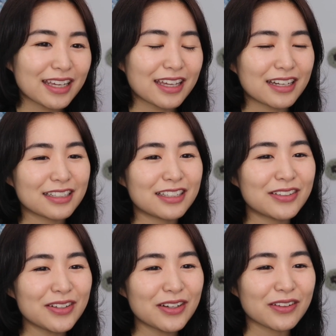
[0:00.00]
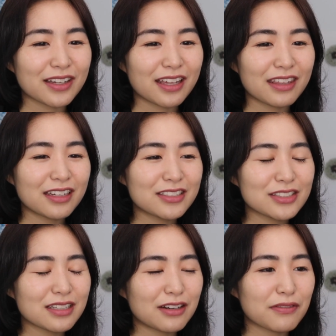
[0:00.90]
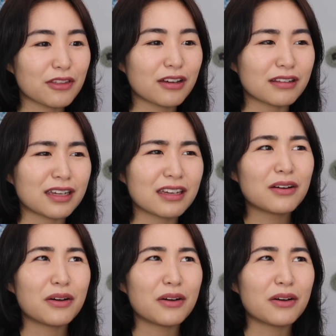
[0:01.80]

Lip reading: and I don't know, like I think I just kind of thought like,